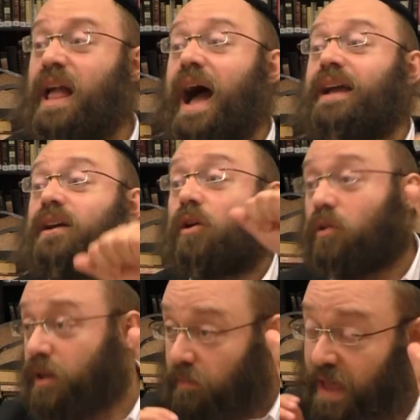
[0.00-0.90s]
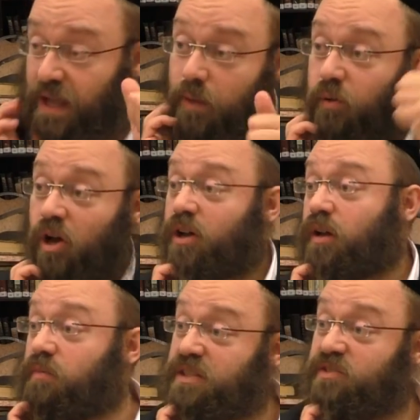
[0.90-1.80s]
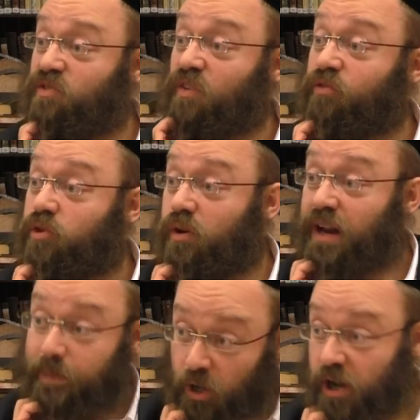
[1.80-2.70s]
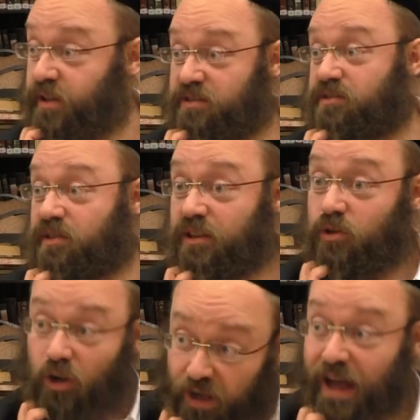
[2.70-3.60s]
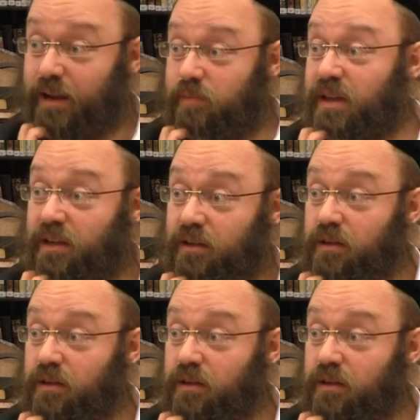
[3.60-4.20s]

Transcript: I can only make a bracha mitzvah if you are not audit and you don't know how to make.